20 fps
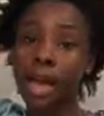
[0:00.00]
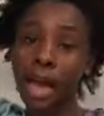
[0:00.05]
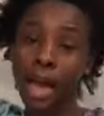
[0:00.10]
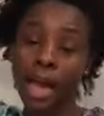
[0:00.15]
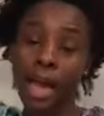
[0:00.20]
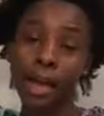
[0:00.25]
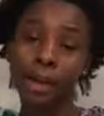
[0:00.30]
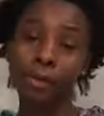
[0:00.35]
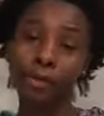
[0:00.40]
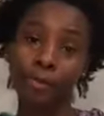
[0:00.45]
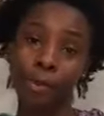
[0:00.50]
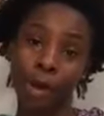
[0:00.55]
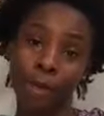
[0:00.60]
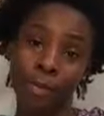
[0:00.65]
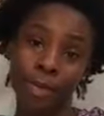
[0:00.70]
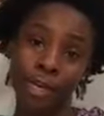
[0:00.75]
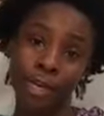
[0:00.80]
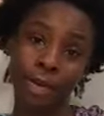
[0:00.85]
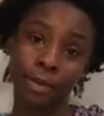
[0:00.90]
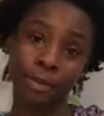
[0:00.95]
I grew up
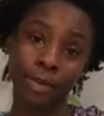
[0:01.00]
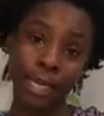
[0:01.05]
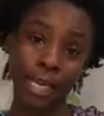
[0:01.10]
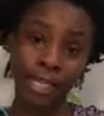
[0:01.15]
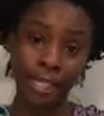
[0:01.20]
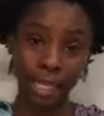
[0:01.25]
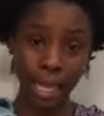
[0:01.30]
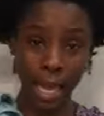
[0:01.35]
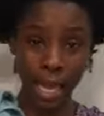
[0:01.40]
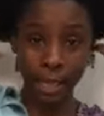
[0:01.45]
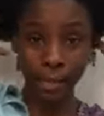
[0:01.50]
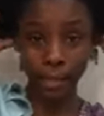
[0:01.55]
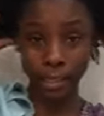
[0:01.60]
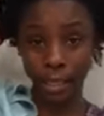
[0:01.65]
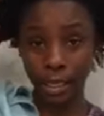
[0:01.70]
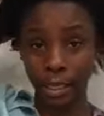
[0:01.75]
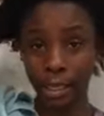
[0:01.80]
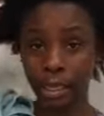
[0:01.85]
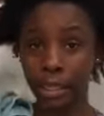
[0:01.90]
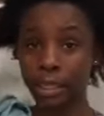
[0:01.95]
in a place like
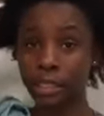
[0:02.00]
you.